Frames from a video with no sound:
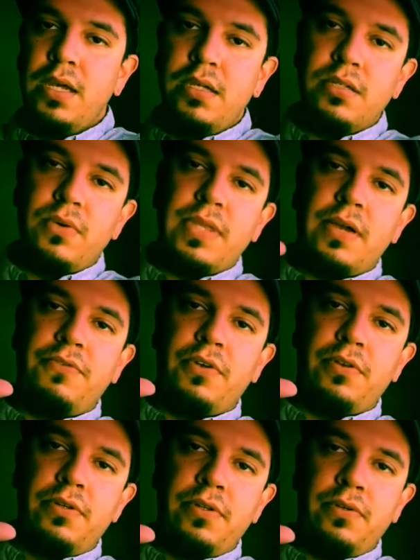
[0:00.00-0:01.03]
So without
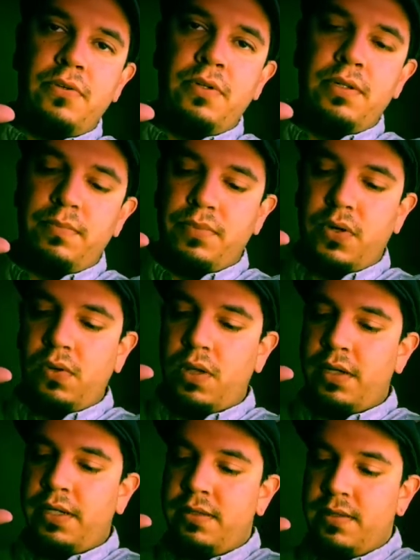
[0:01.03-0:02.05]
further ado and
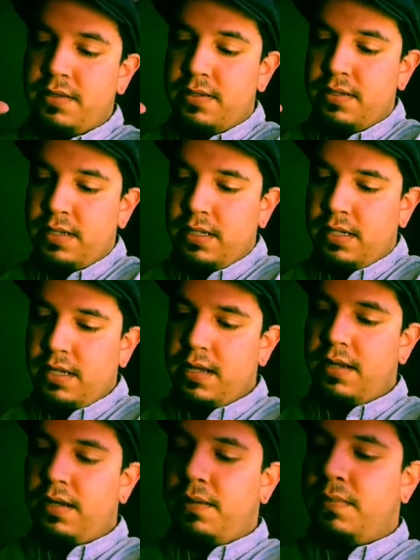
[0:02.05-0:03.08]
prolonging this,
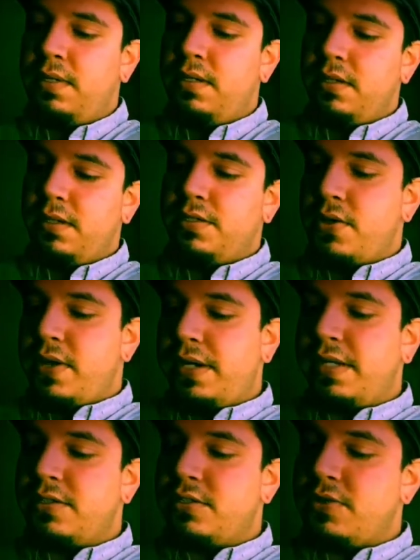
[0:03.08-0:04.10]
let's go ahead and
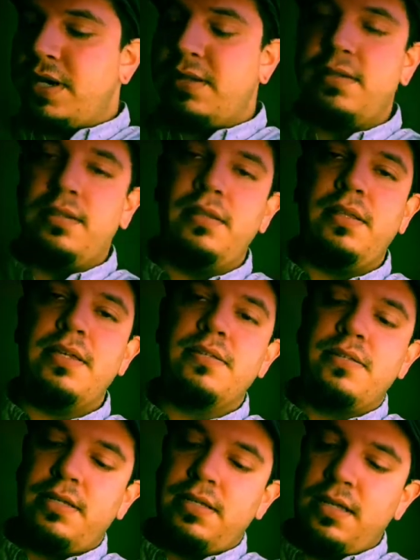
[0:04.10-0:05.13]
get straight into the list.